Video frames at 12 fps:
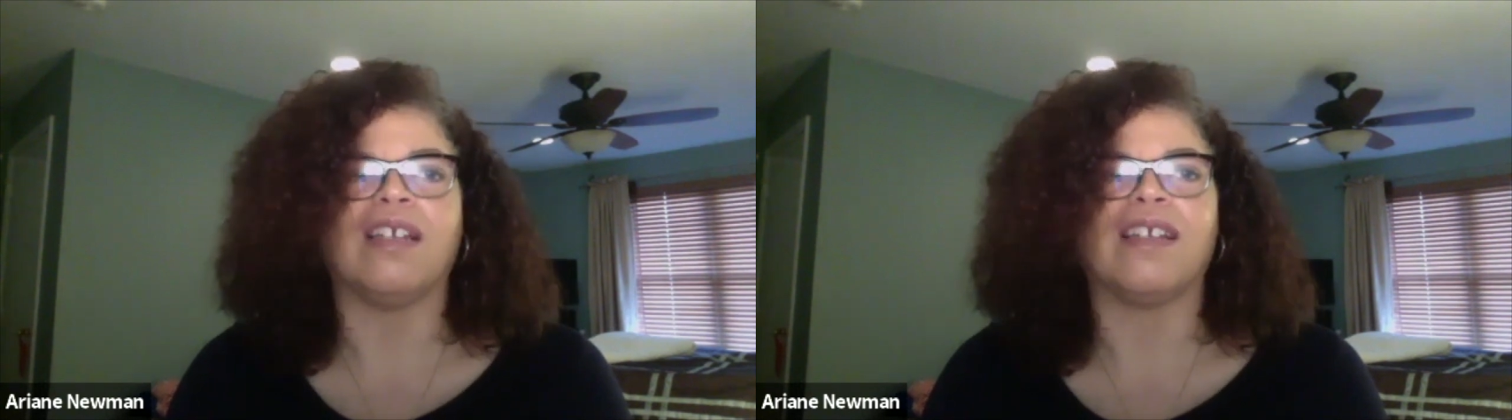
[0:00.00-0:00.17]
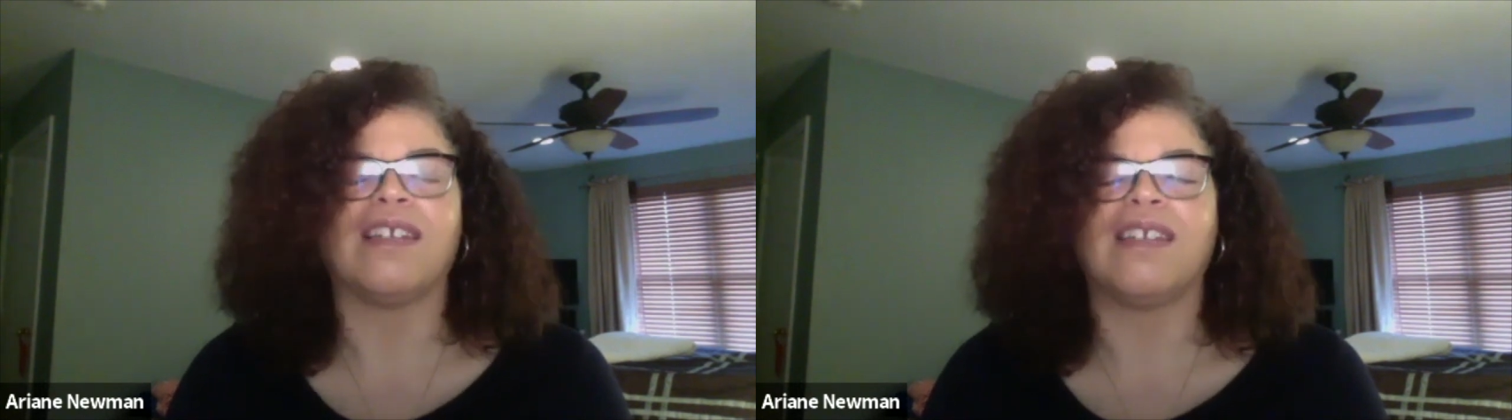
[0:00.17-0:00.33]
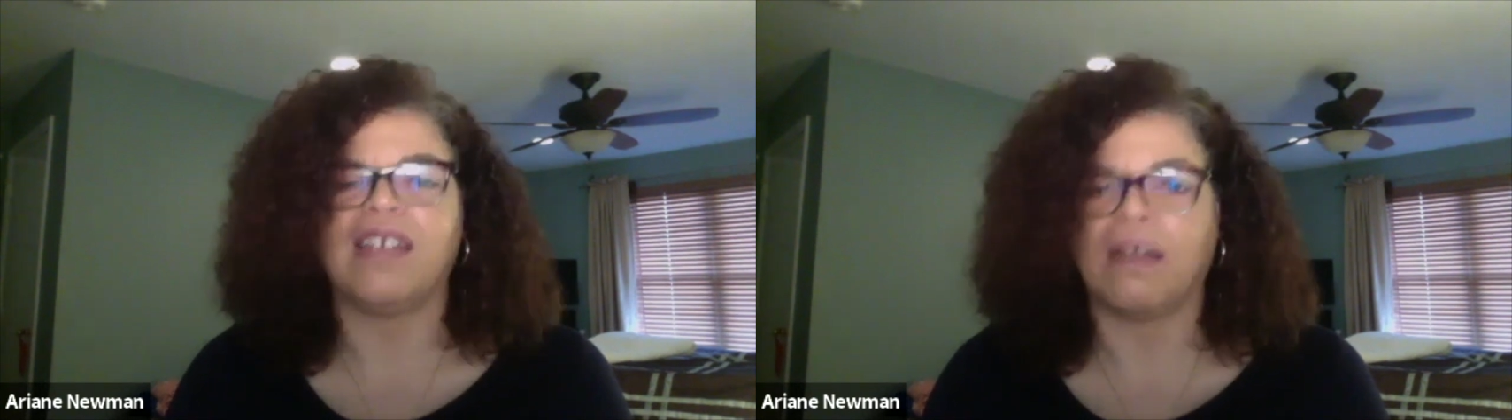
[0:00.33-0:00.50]

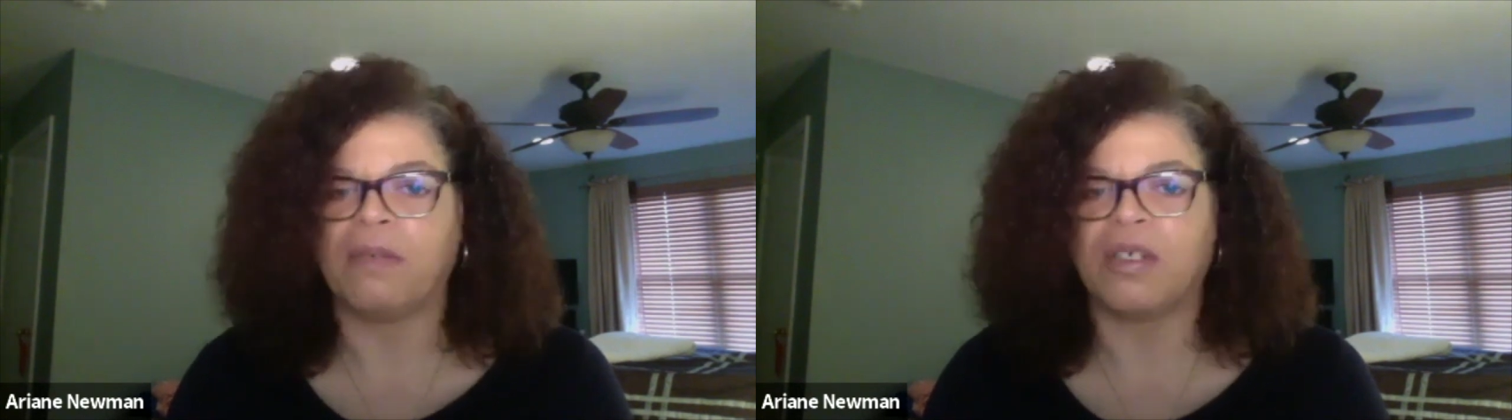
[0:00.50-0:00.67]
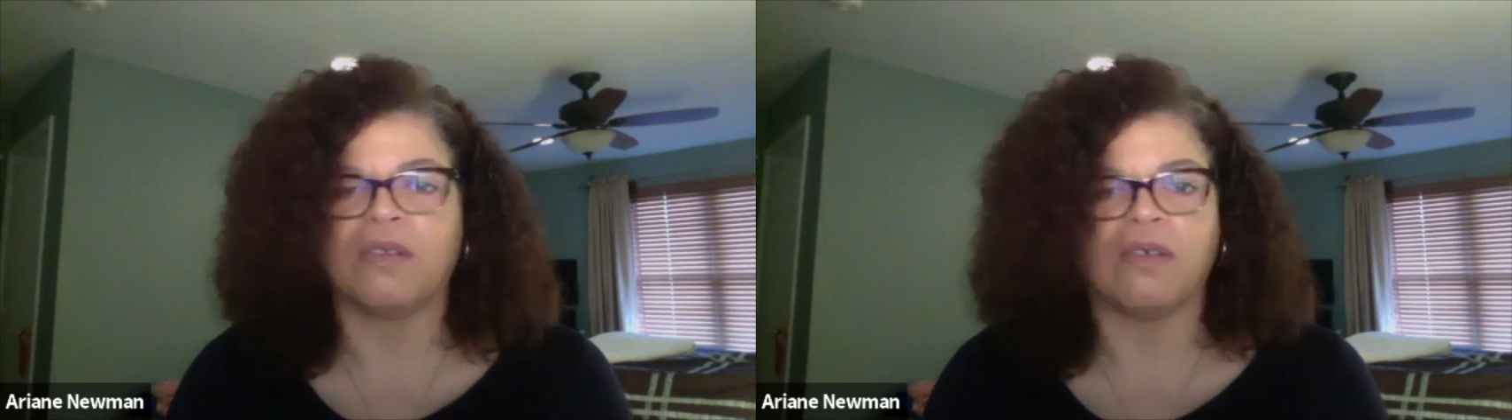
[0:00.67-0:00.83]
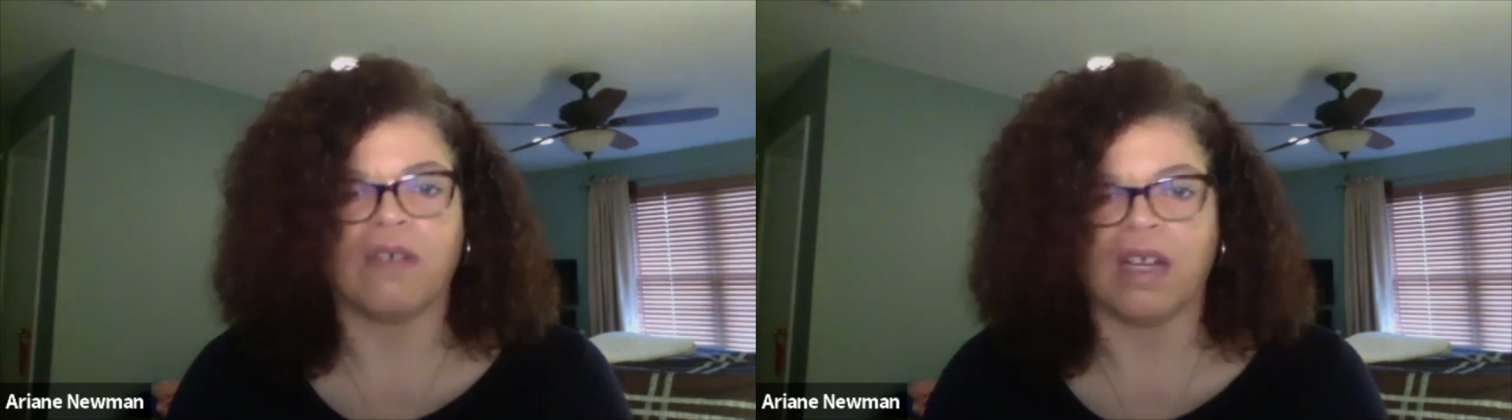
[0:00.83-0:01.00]

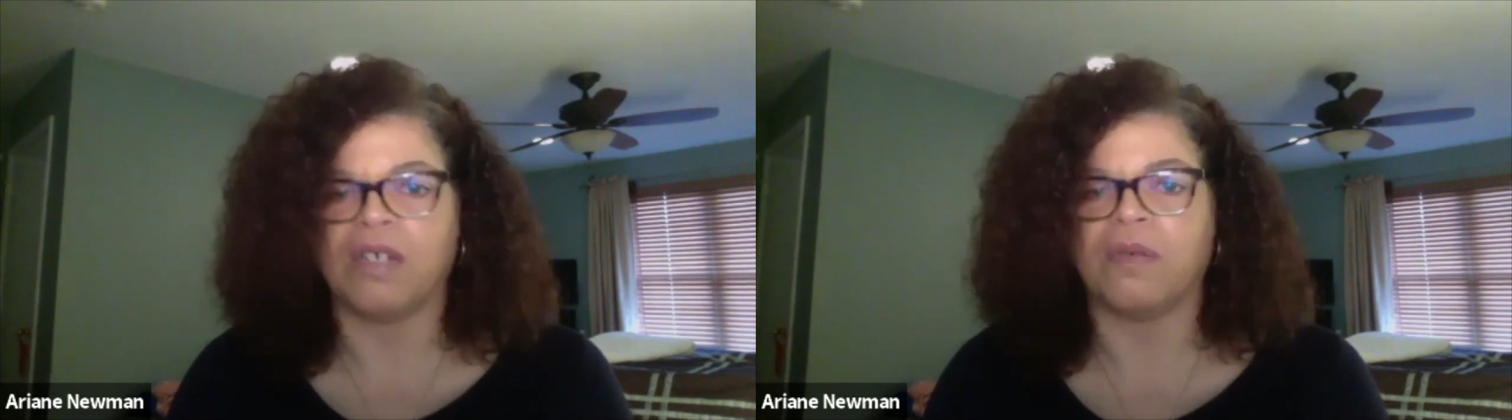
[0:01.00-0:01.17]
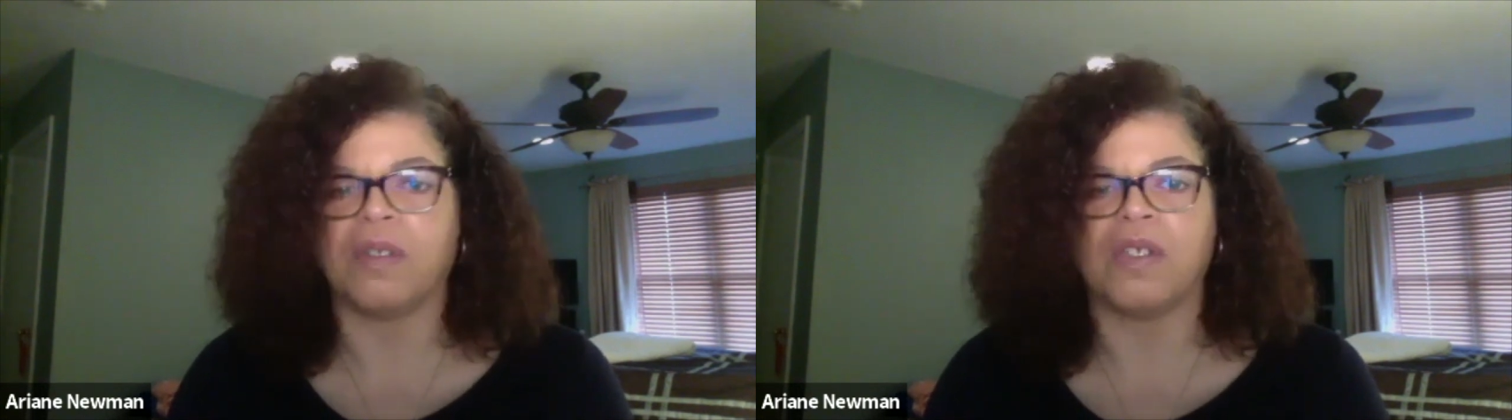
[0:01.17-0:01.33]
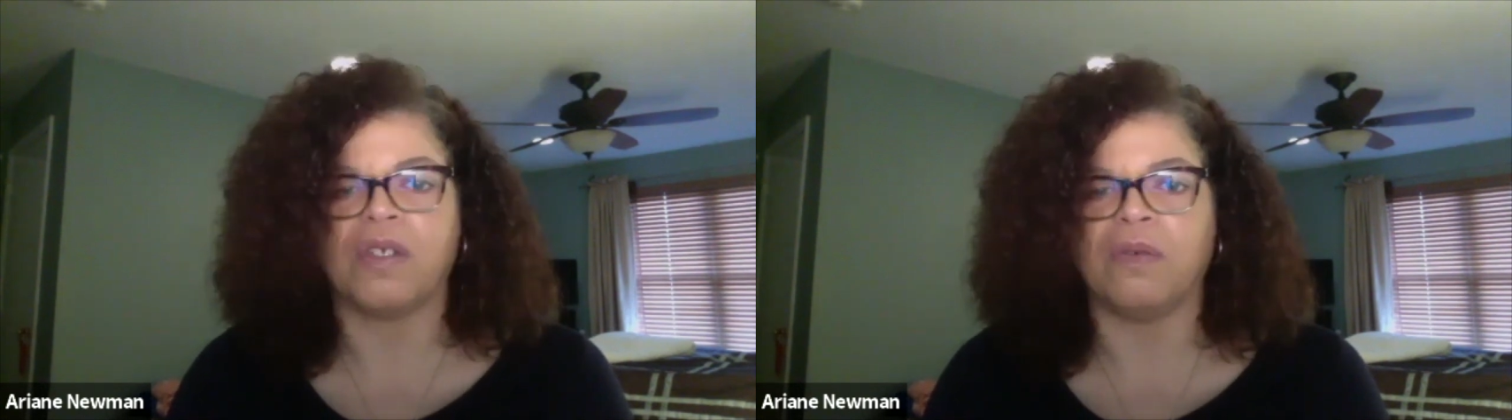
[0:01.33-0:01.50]
exceptional
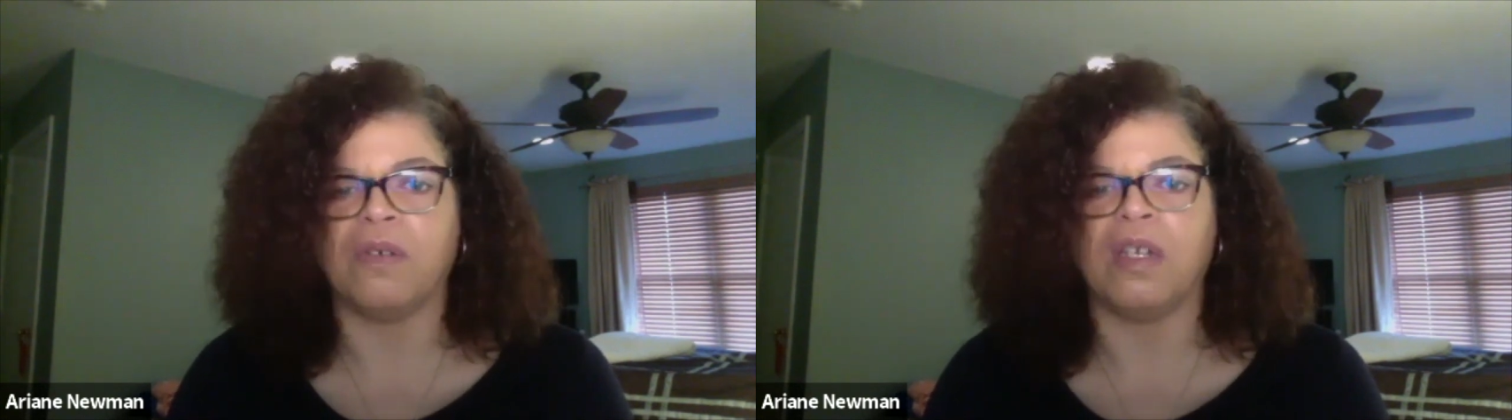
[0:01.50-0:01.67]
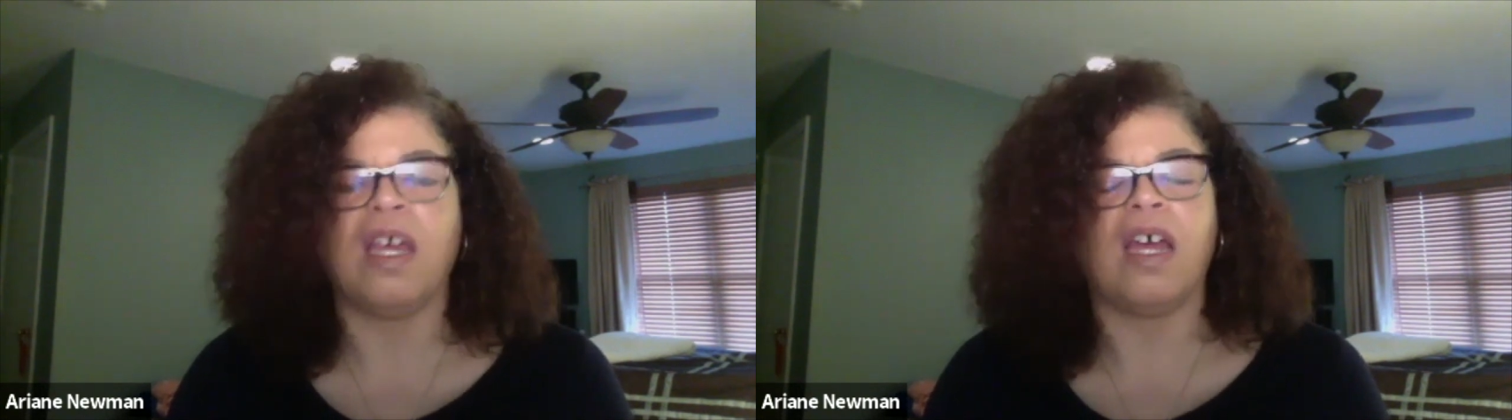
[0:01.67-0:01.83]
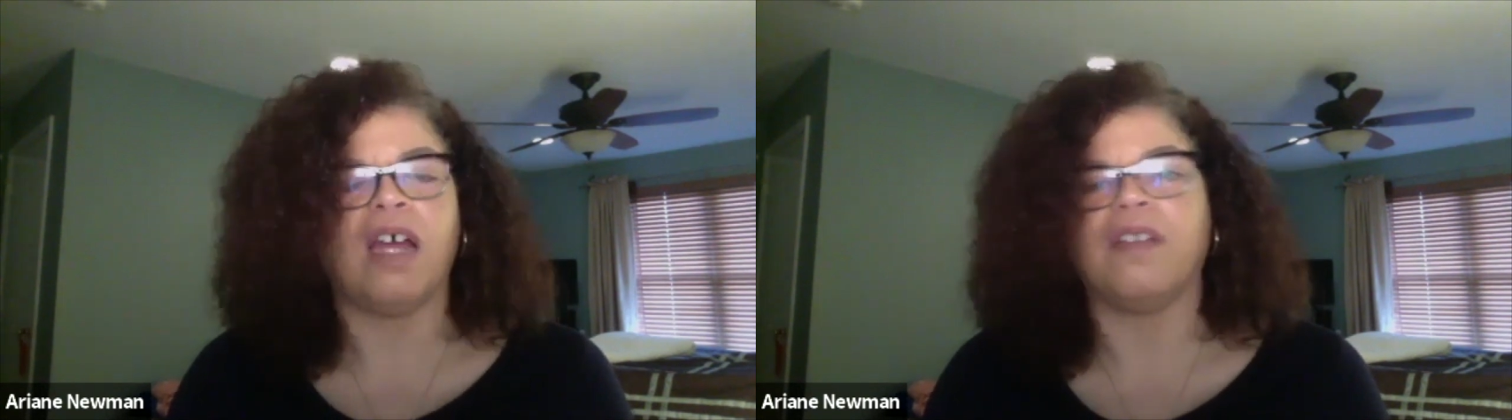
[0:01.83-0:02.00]
graduate student
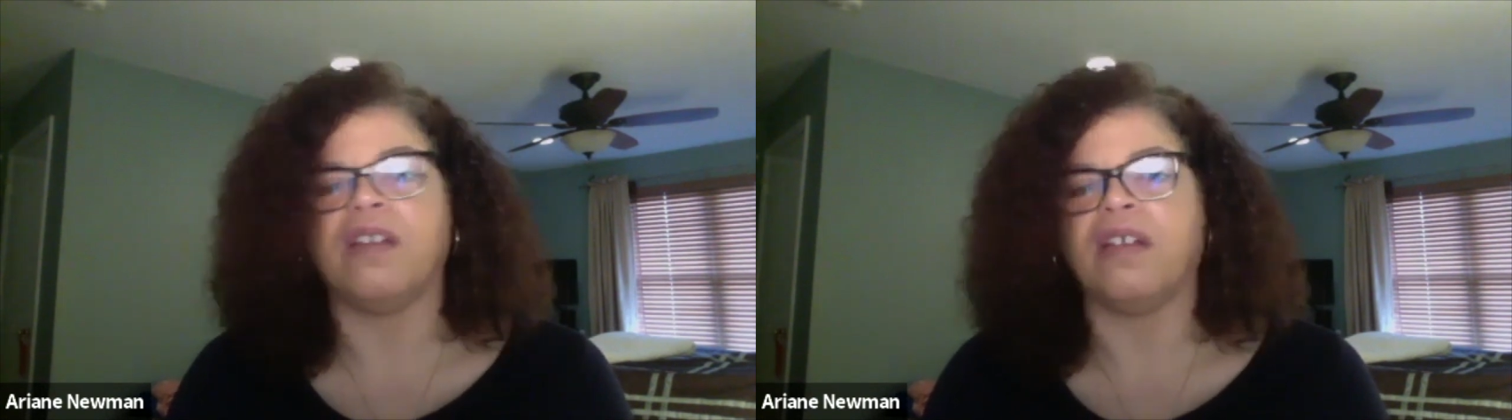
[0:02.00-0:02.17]
and then an